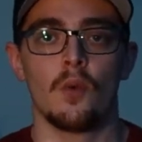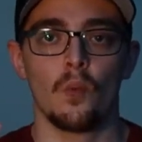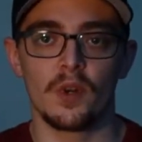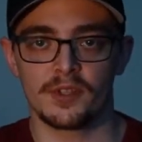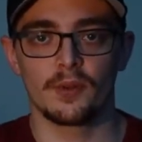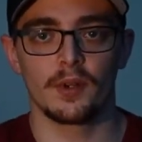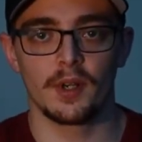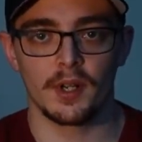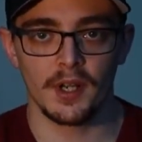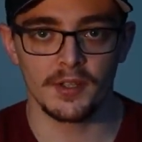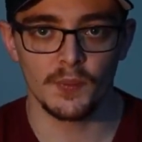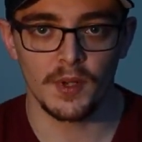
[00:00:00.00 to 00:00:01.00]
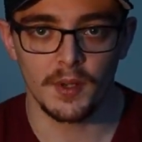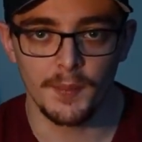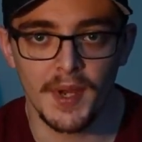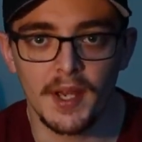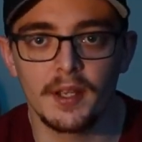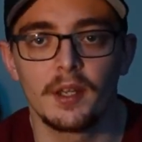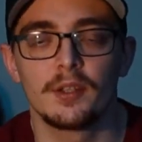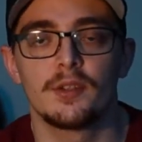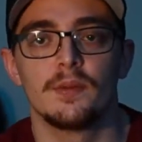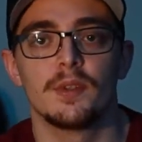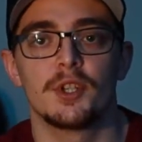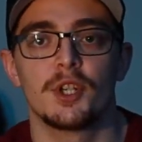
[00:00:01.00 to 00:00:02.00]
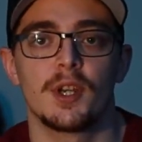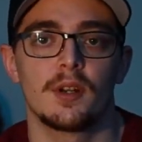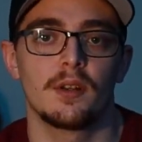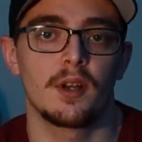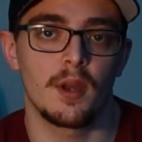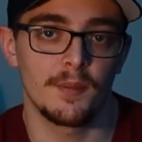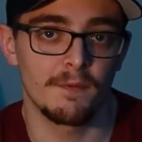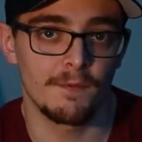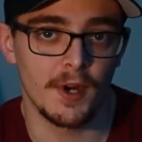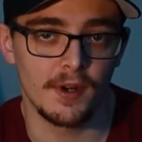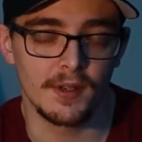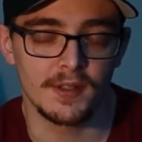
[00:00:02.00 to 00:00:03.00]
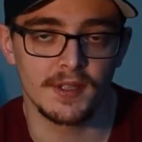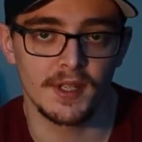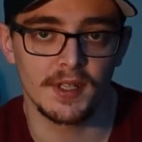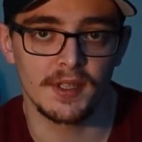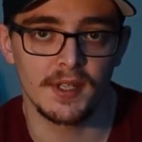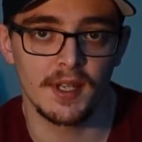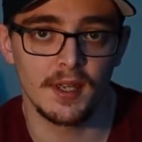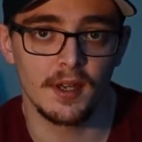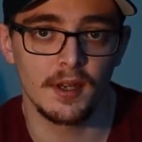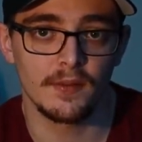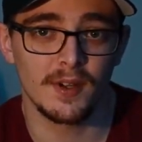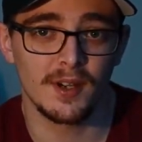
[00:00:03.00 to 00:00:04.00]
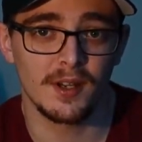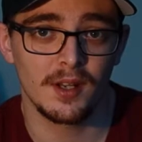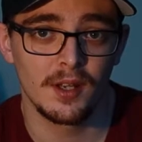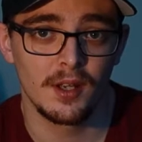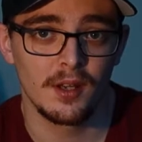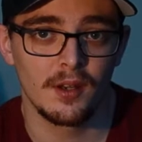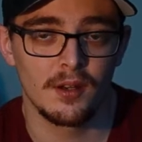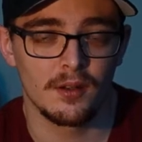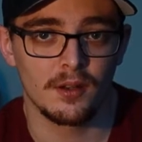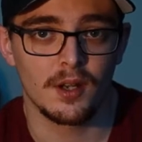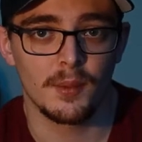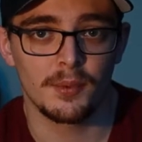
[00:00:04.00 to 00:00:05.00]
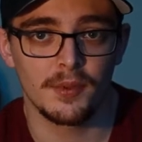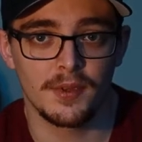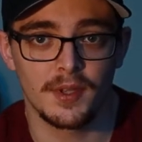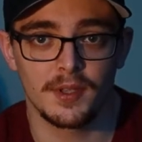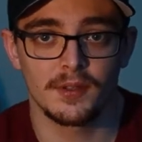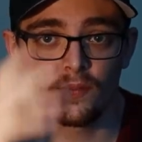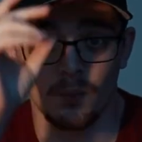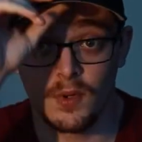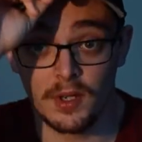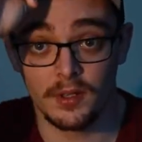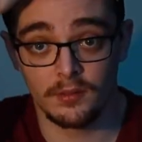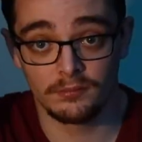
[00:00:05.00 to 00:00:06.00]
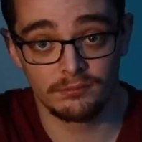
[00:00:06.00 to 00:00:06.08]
What's going on, guys? Welcome back to the channel. I'm very excited today. I've got a couple of things. One,